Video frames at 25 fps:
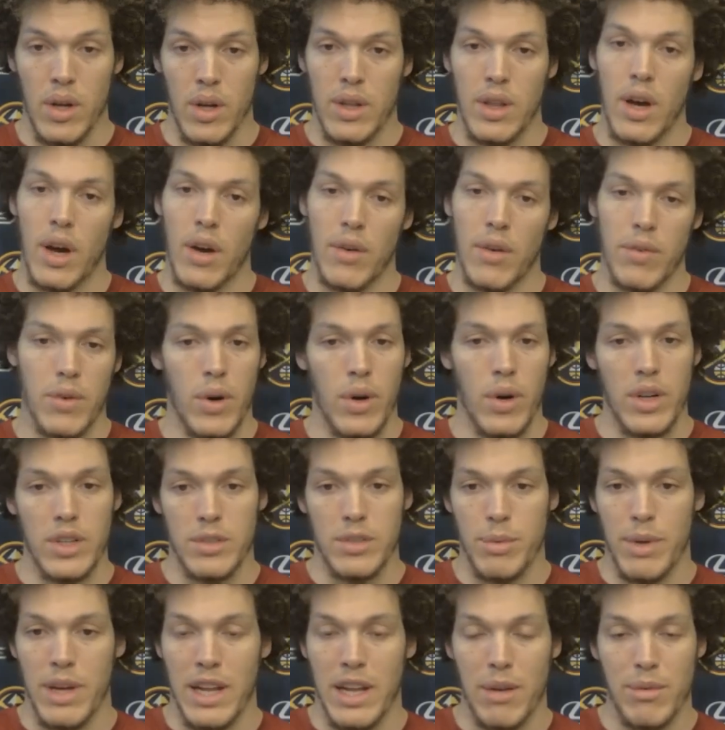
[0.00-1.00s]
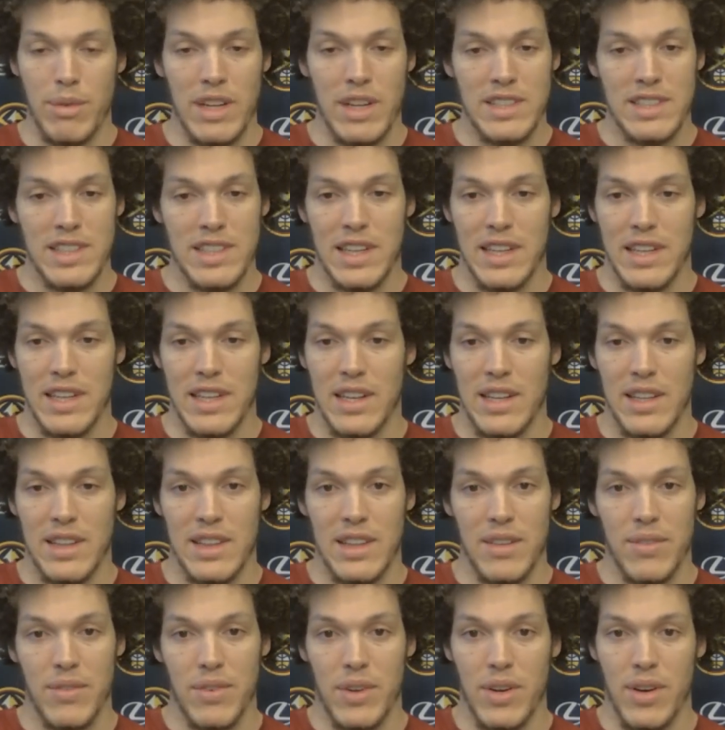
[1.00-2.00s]
Of course, man. I'm not taking
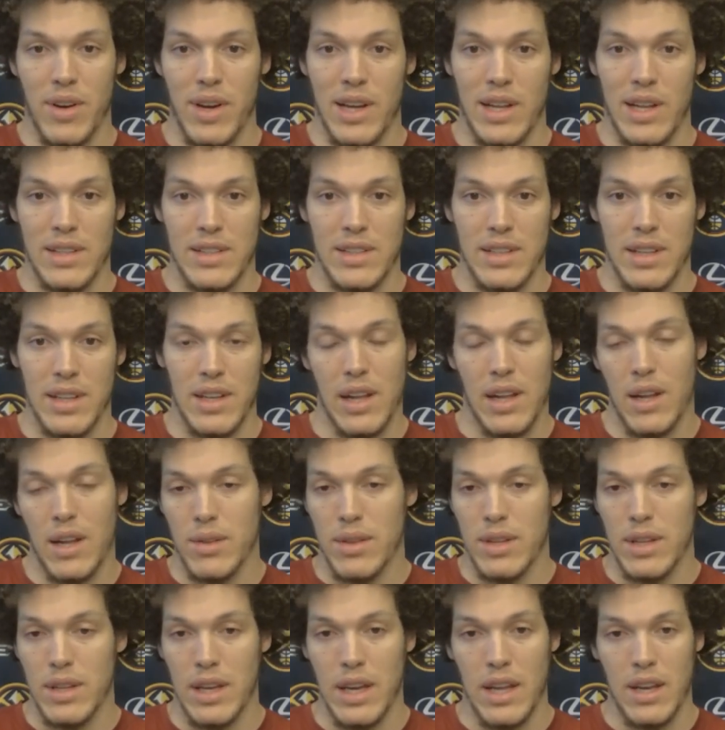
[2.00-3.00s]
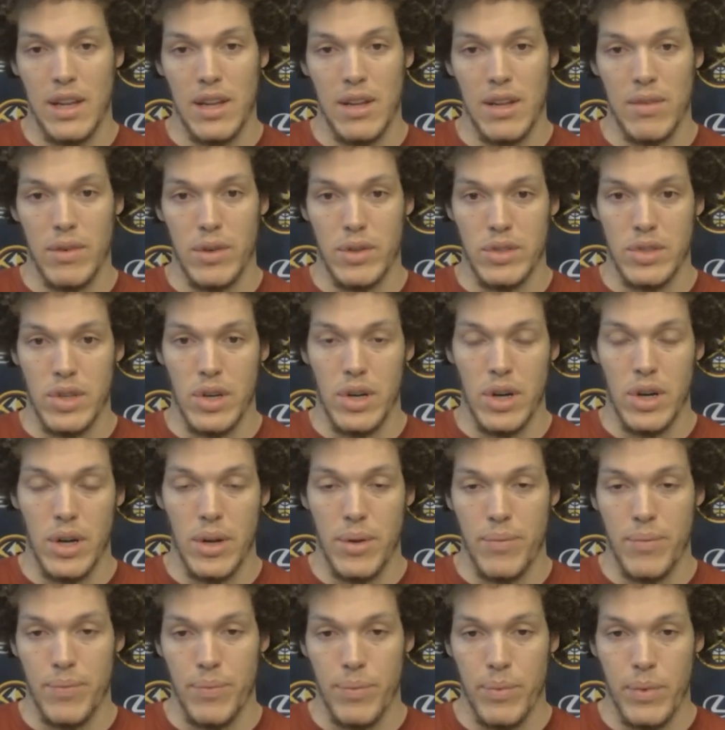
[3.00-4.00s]
anything for granted, and I don't think any of us are.
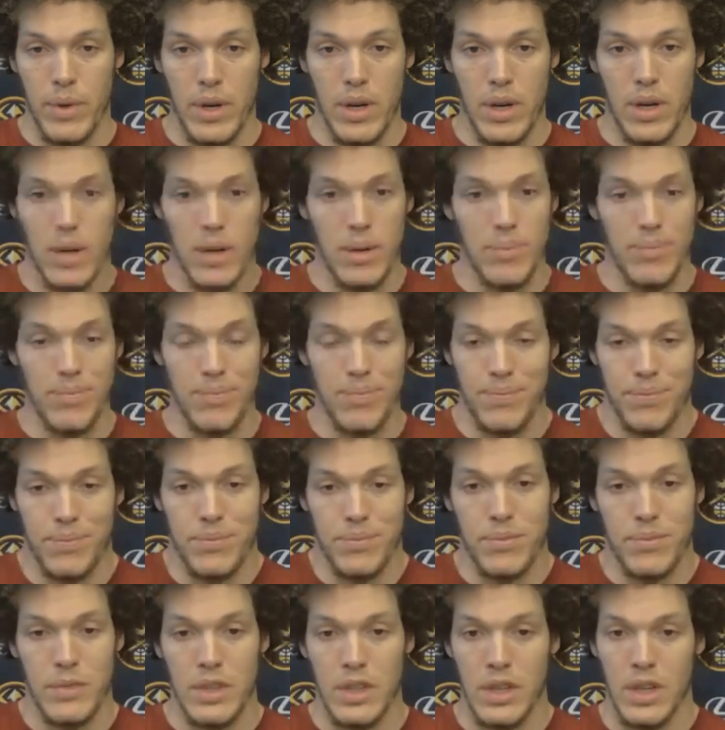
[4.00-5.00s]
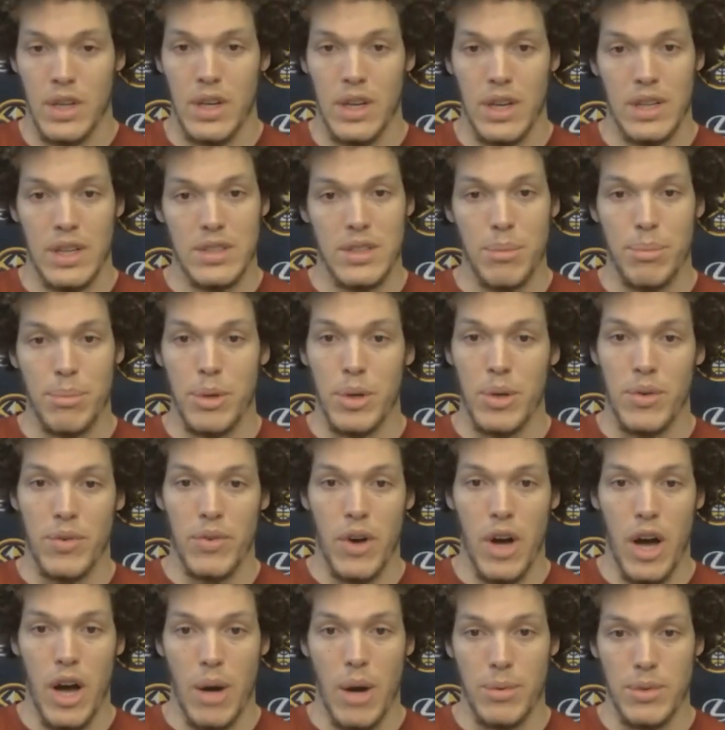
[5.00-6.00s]
Um, it's a
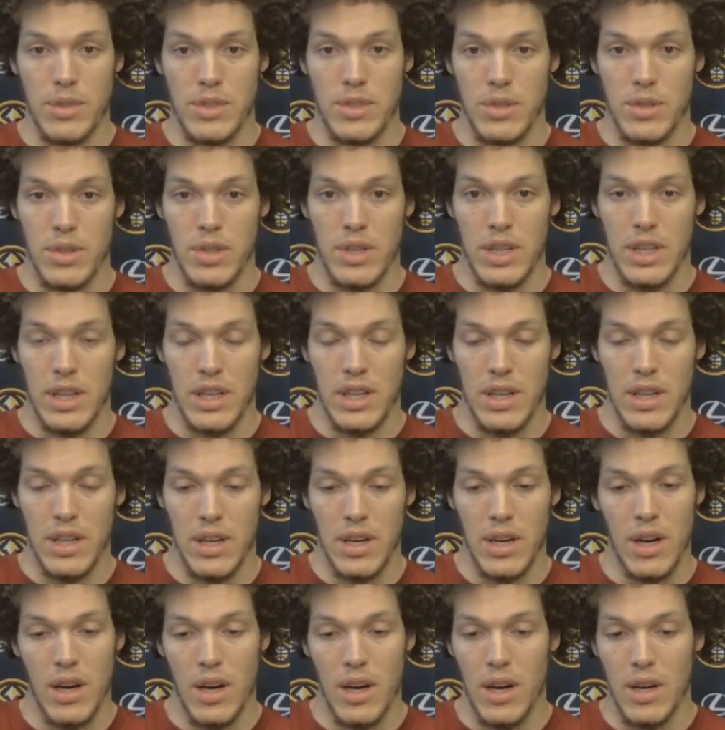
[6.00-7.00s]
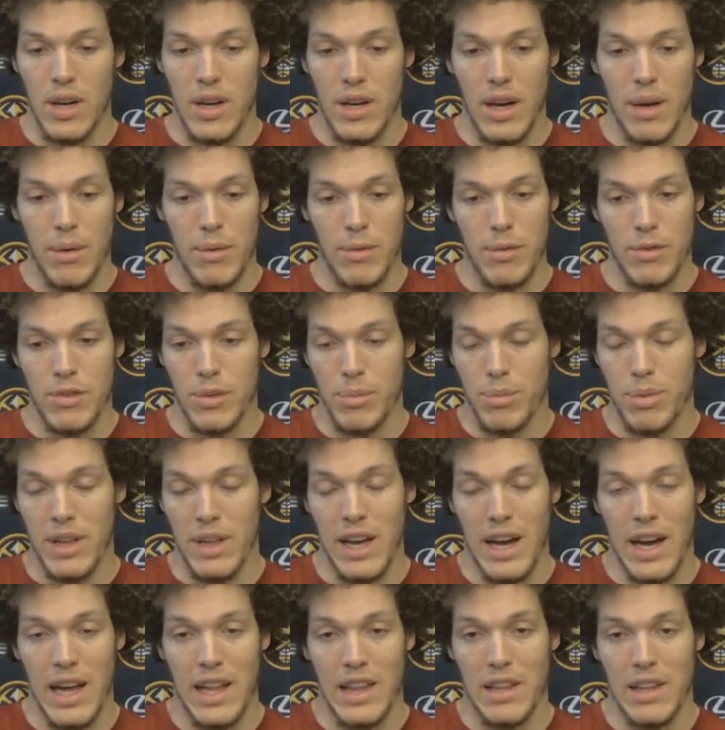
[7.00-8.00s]
beautiful opportunity uh, to play
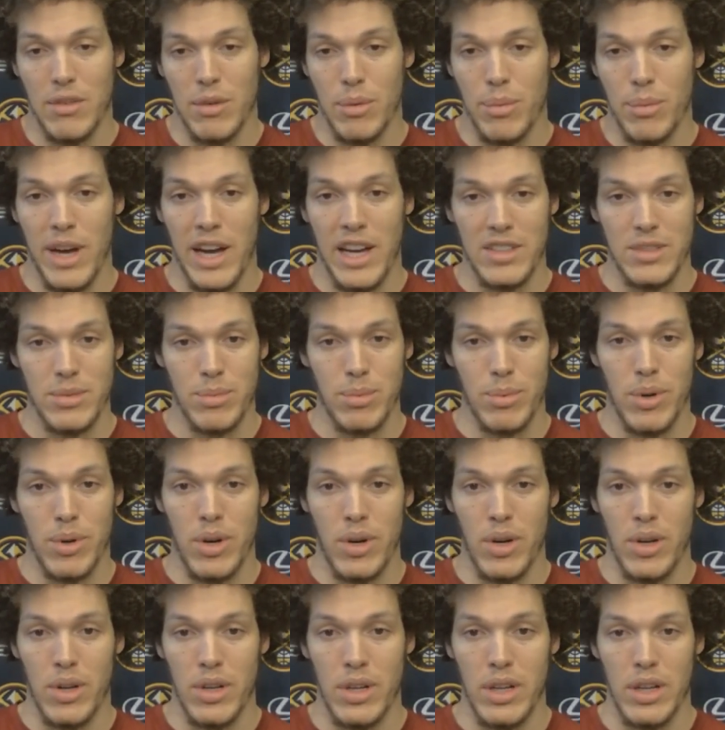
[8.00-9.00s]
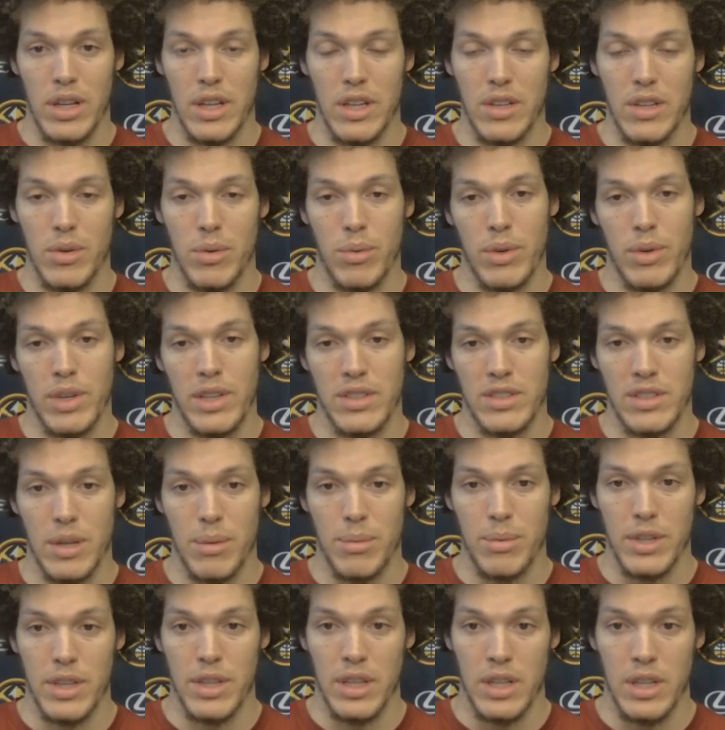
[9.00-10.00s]
high level basketball and to win
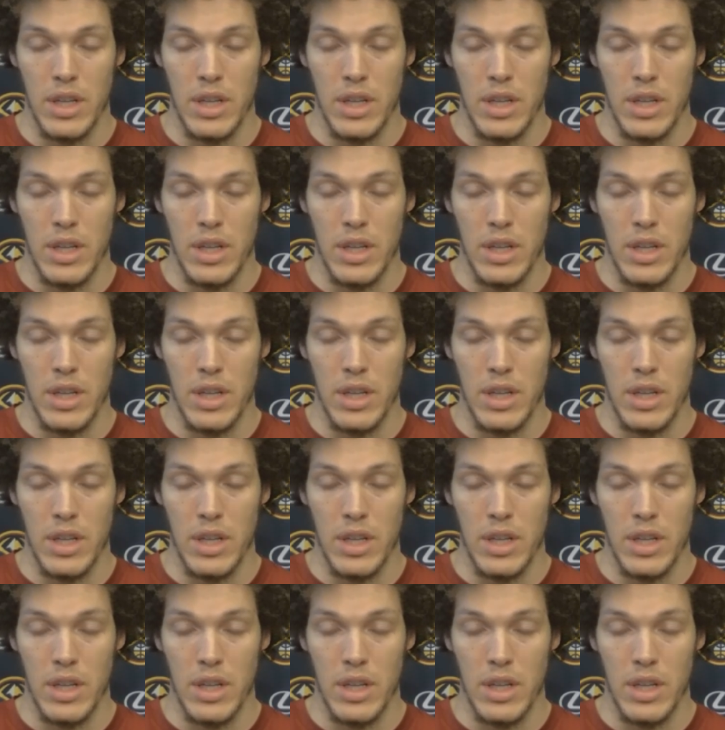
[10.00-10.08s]
something